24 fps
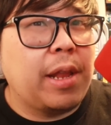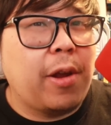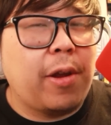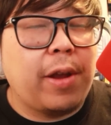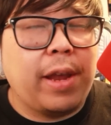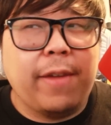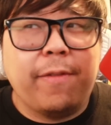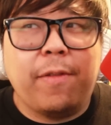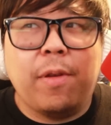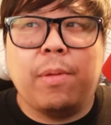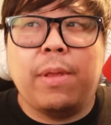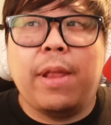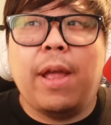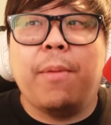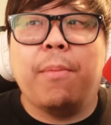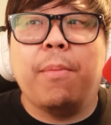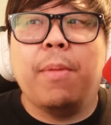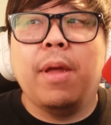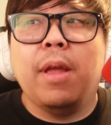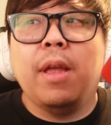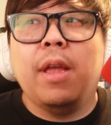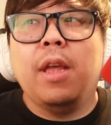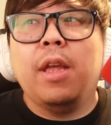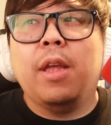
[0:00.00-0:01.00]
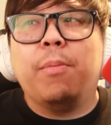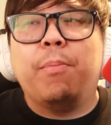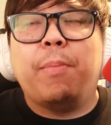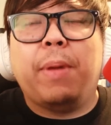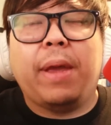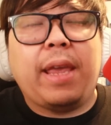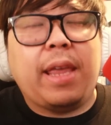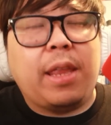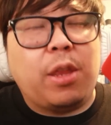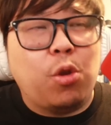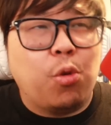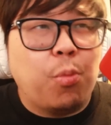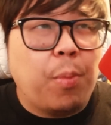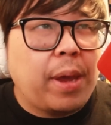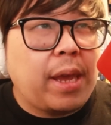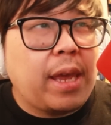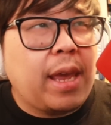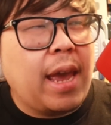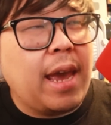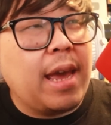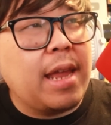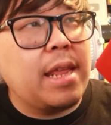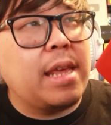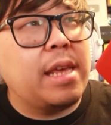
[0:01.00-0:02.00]
They're giving them like new
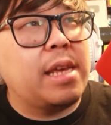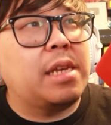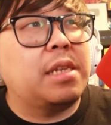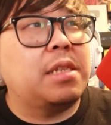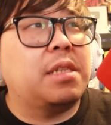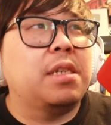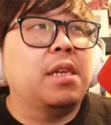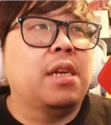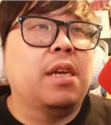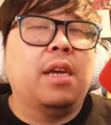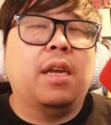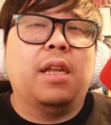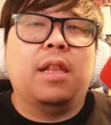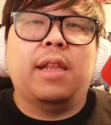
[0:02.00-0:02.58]
mechanics,